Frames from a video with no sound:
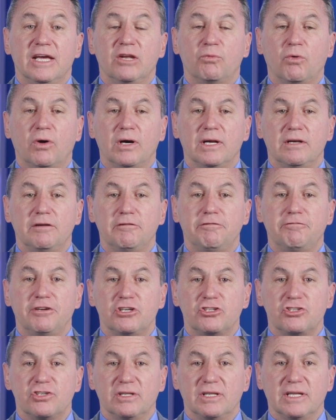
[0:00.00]
and running
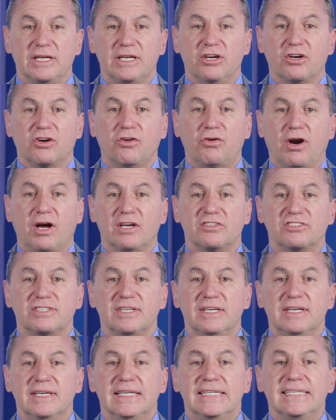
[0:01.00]
efficiently
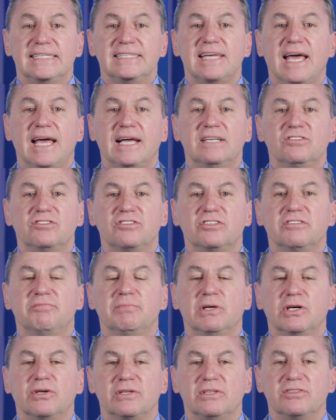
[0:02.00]
across tens of
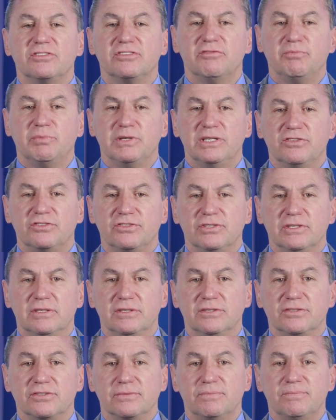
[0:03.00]
millions of
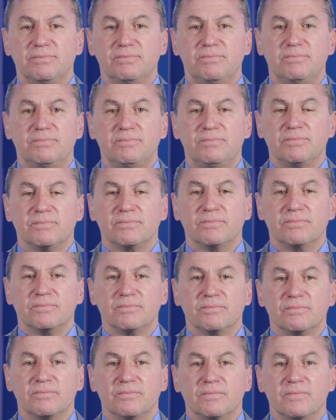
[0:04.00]
PCs.
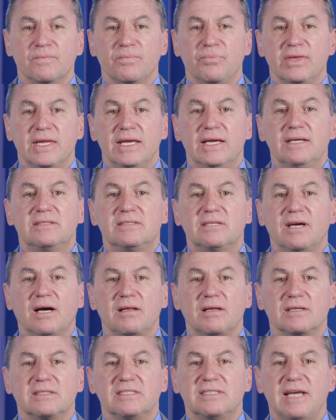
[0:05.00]

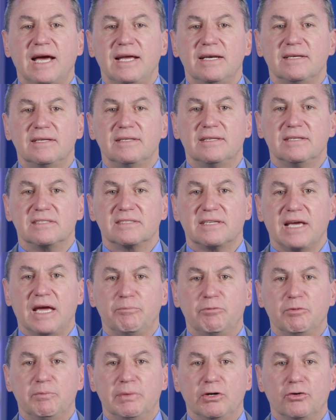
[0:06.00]
Intel extended this
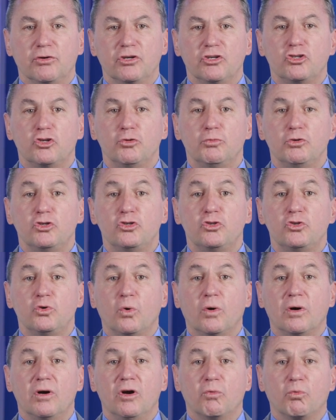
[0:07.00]
capability to be
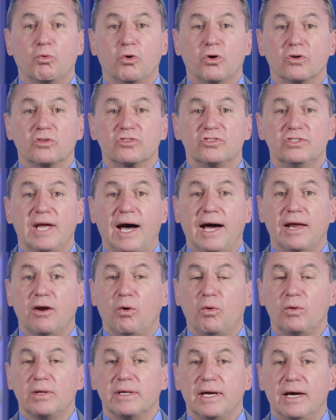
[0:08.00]
sure it works not
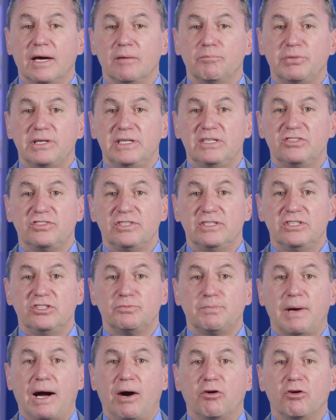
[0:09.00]
only on
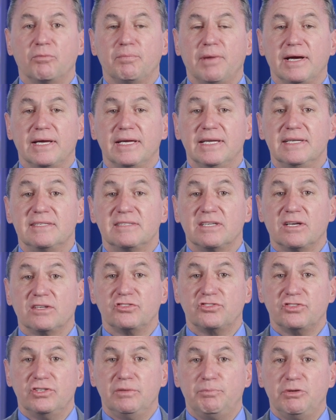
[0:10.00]
PCs powered by
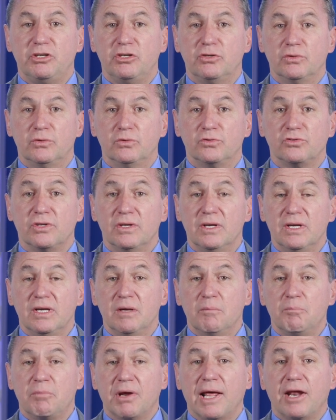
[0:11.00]
Intel CPUs,
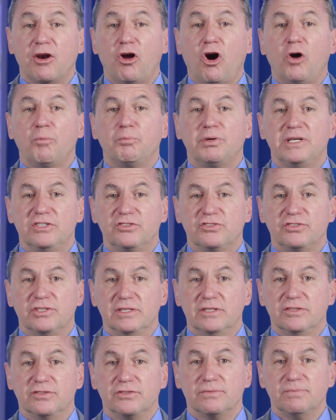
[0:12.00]
but on all
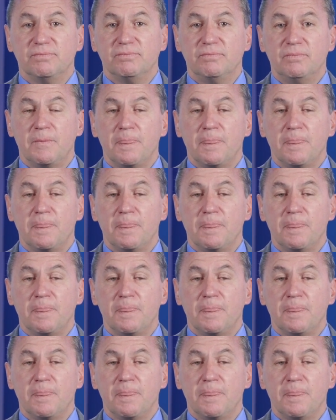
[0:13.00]
PCs.